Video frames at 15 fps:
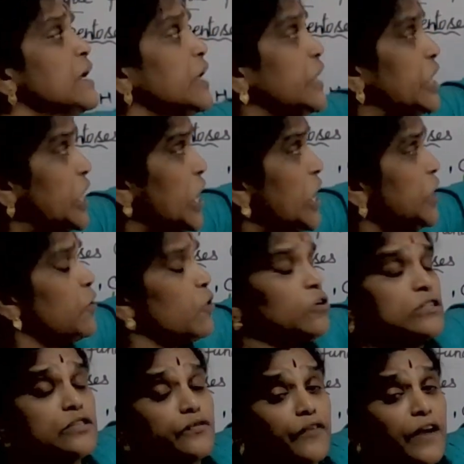
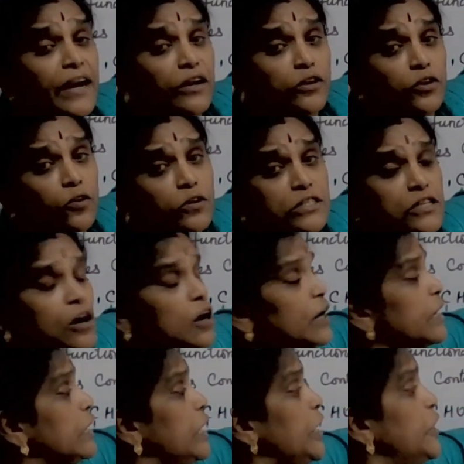ketones, fructose or
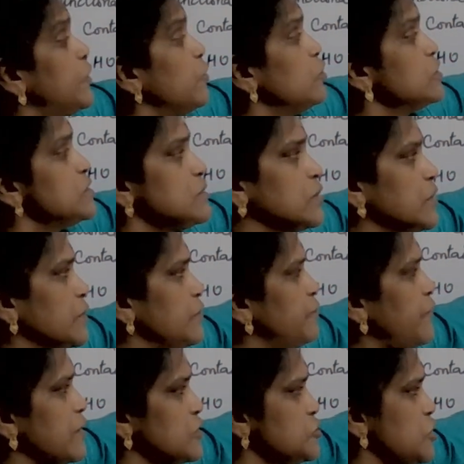ketose
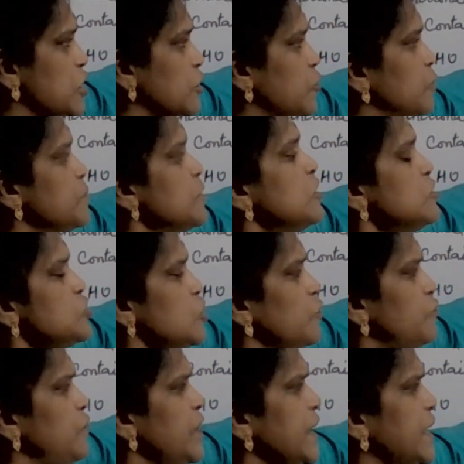functional group.
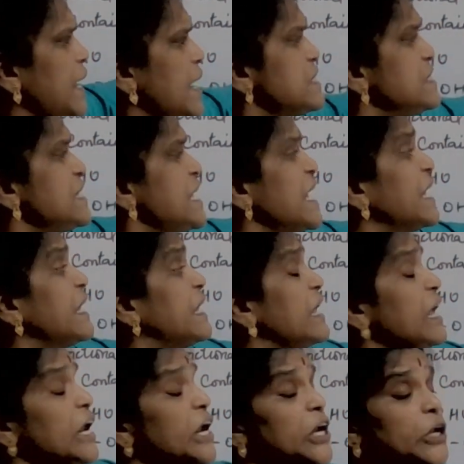So we can say
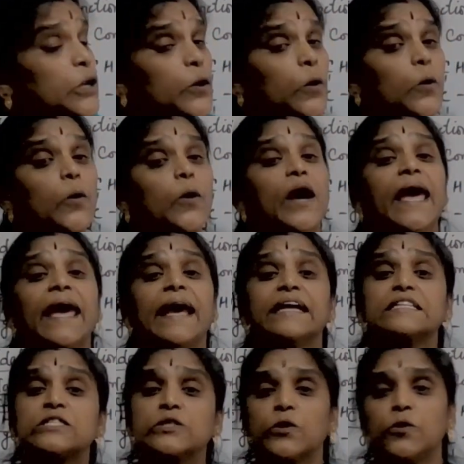
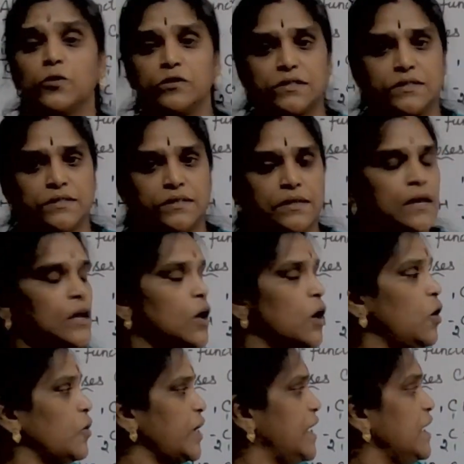ketohexose.
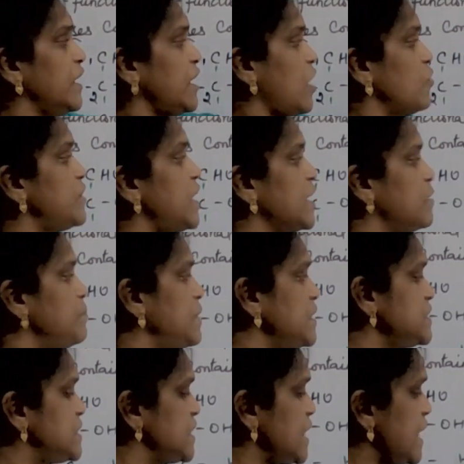Okay, now that
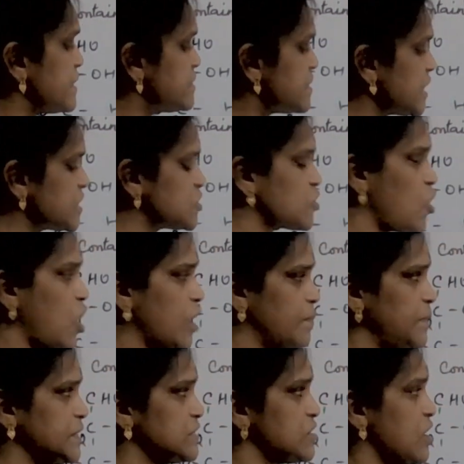means here 6
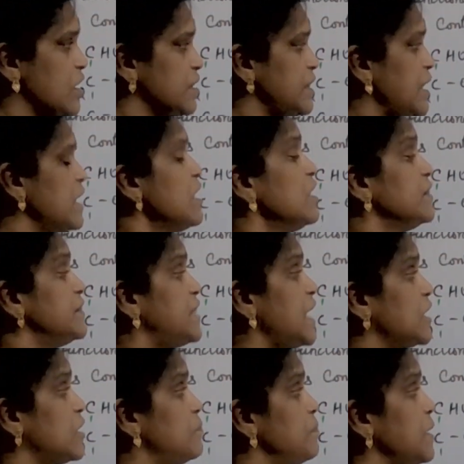carbons are there.
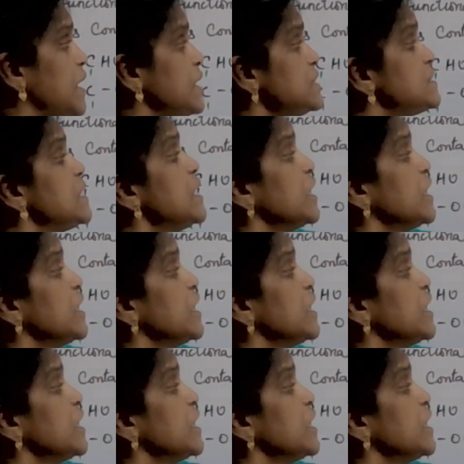That means